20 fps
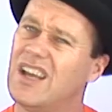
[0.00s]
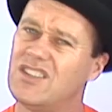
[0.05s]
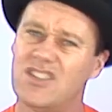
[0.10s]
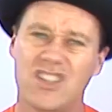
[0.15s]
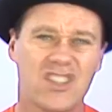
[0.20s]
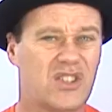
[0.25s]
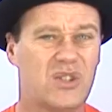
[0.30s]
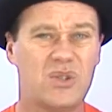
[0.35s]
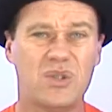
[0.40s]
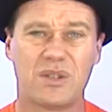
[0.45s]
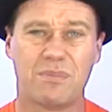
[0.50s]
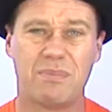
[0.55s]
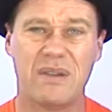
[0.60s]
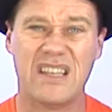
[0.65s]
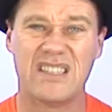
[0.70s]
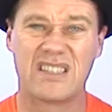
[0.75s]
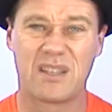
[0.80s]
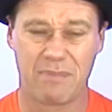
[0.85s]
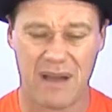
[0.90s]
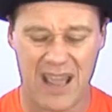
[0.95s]
just use a
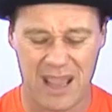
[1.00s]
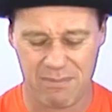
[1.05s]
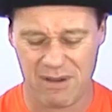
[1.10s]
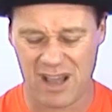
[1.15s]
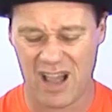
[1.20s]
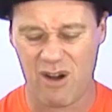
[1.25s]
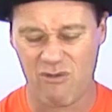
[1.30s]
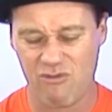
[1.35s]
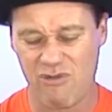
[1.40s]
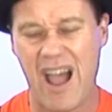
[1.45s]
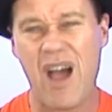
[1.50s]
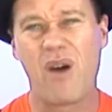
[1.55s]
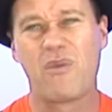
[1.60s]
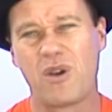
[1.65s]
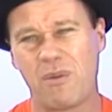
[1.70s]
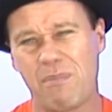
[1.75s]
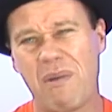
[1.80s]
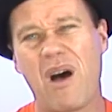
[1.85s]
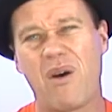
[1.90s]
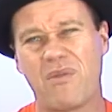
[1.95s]
piece of paper
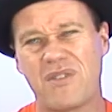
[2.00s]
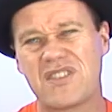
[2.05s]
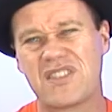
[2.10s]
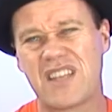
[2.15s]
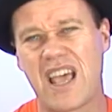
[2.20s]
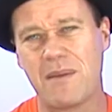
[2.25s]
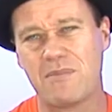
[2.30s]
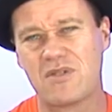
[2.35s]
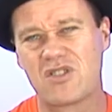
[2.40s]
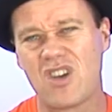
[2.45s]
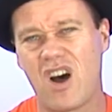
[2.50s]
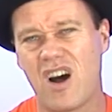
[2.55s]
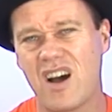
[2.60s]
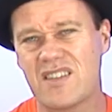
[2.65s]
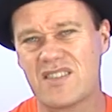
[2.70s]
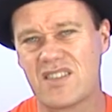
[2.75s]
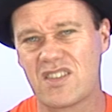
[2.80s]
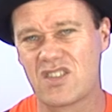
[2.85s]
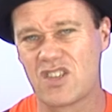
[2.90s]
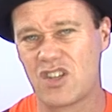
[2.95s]
around about the same
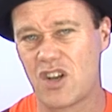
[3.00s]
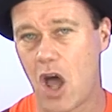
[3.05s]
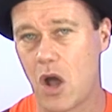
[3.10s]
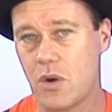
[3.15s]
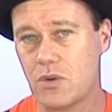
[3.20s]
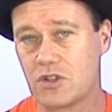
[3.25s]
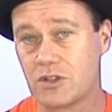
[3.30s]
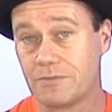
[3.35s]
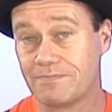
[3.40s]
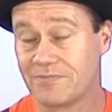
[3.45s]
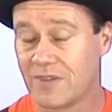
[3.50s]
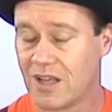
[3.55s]
size as a note.